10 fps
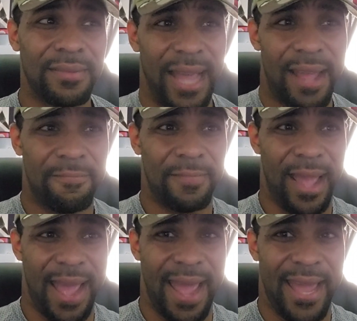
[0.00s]
that
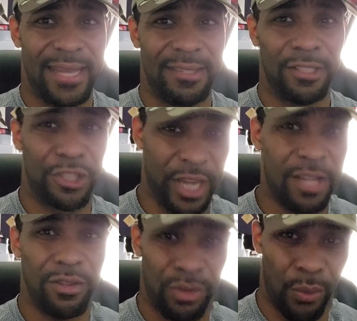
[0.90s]
a
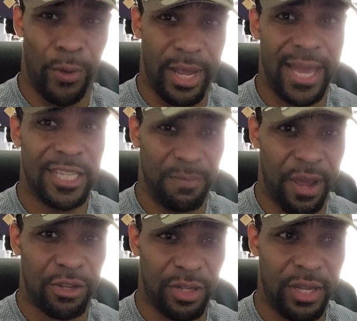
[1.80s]
Gen 3
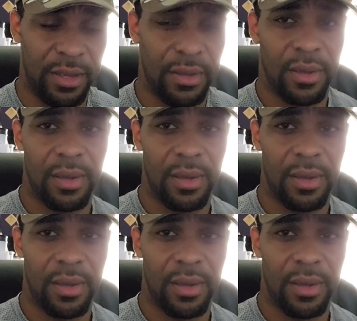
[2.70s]
especially,